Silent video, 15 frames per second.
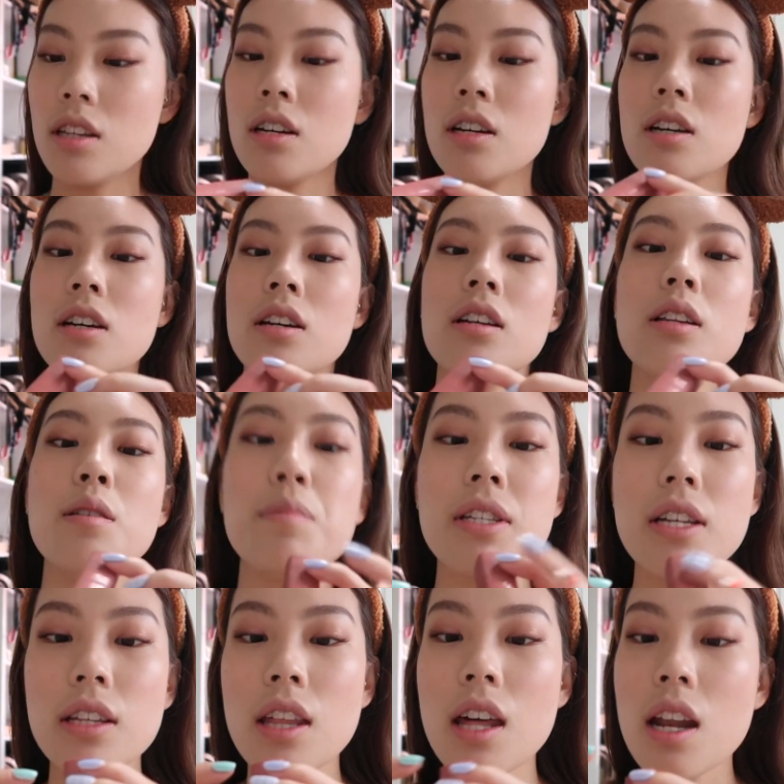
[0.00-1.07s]
The
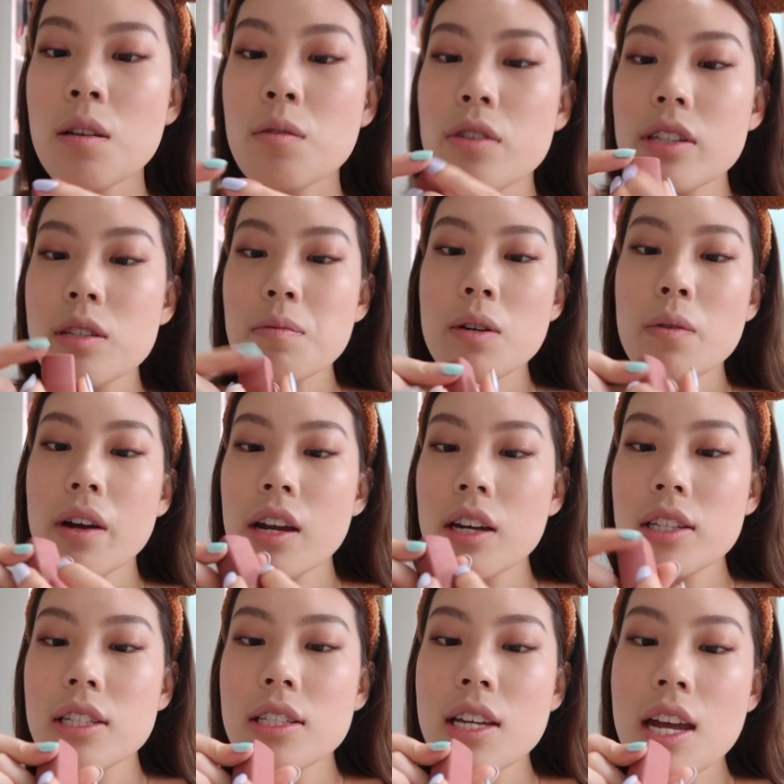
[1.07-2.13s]
lipstick that I'm going to be
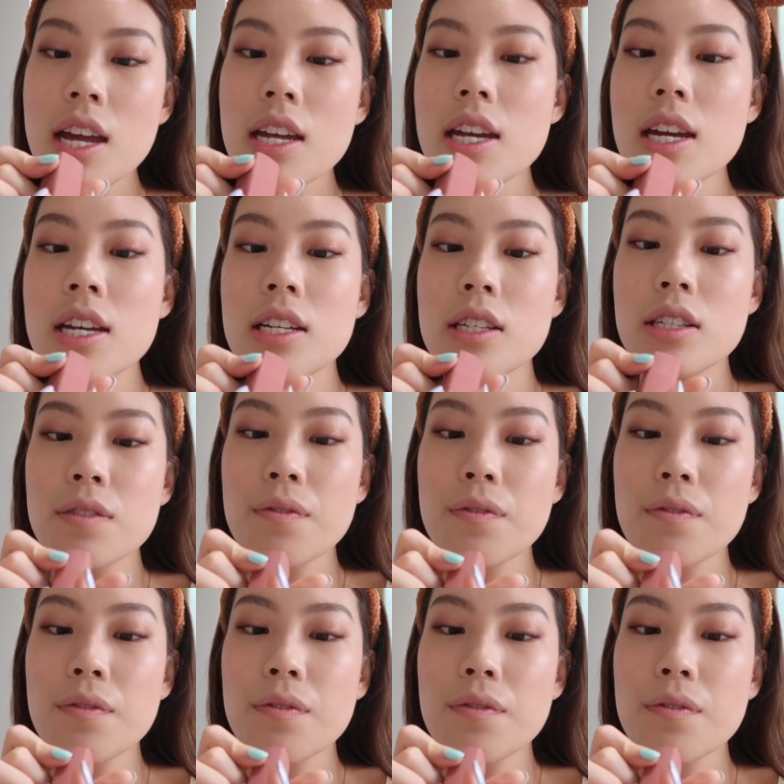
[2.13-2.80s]
wearing today is